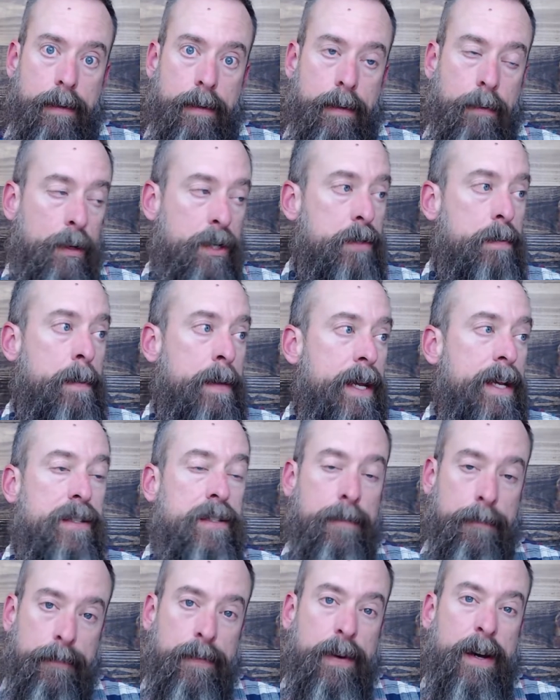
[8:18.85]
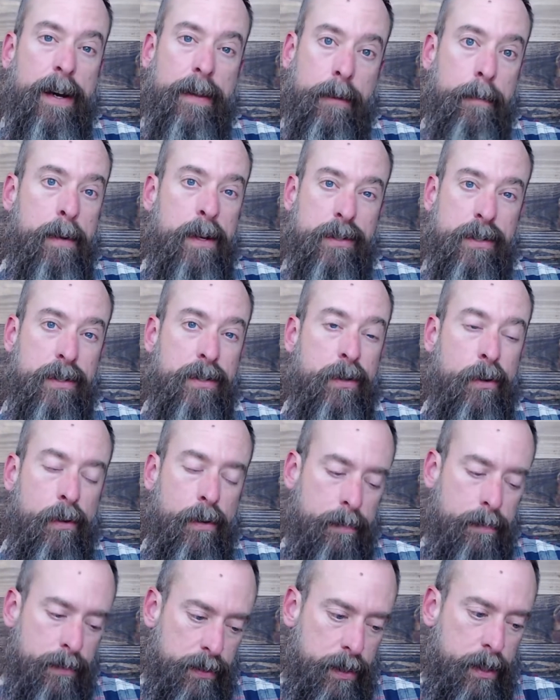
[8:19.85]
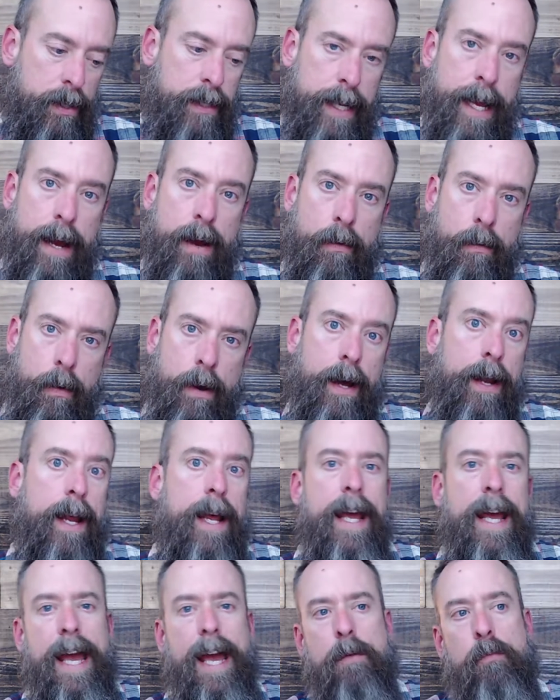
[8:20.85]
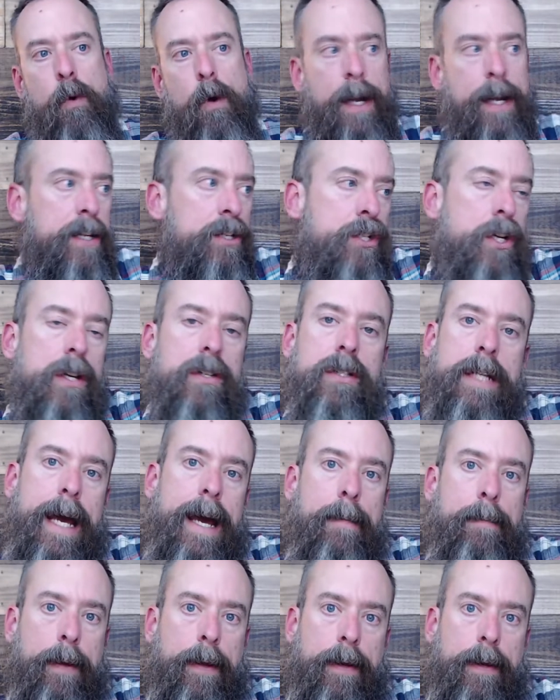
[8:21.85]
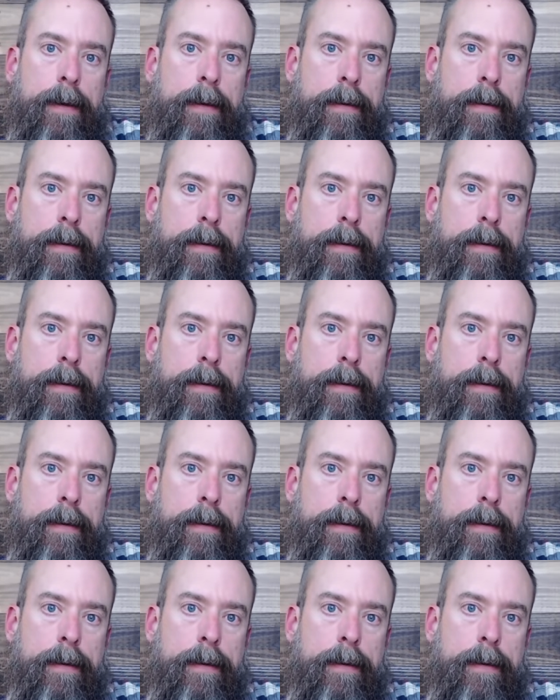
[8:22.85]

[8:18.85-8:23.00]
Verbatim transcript: Which means the Father must have told him, "Son, now what?" And what had just happened?